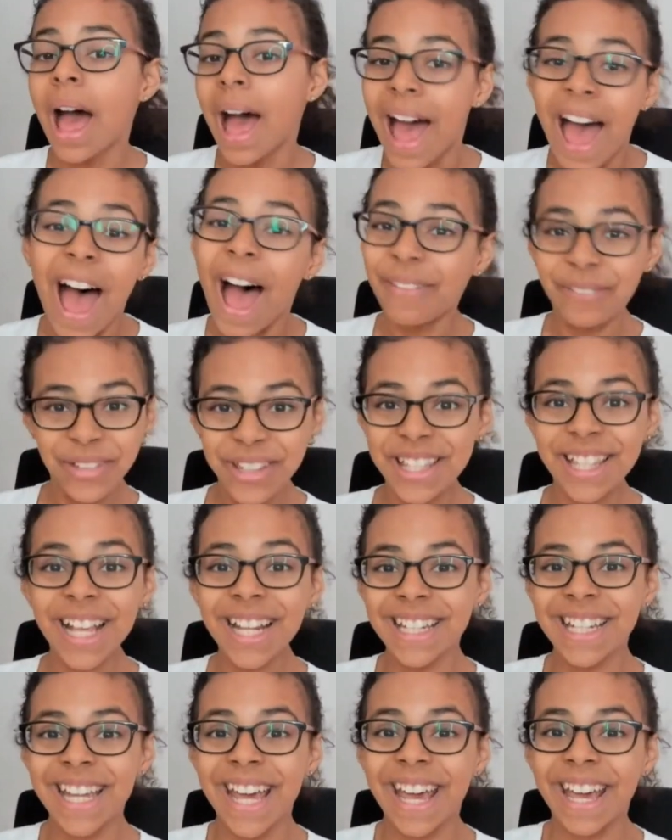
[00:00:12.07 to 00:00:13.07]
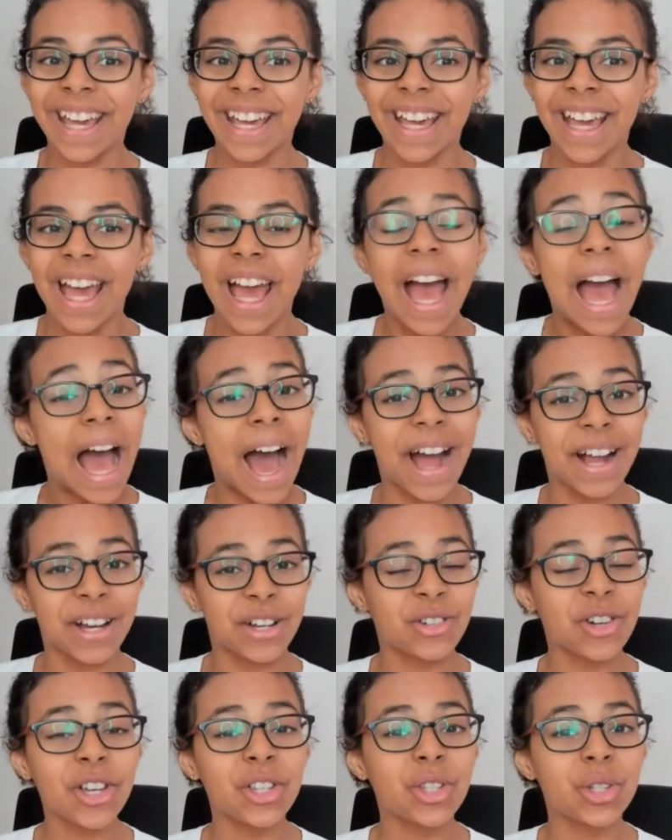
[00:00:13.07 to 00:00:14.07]
Happy Sunday. I
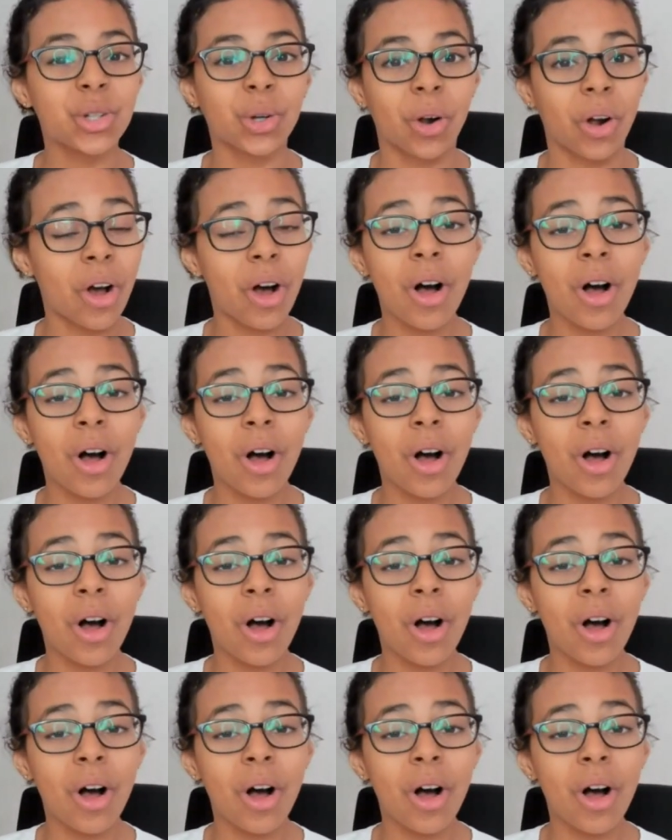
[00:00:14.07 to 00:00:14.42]
trust you are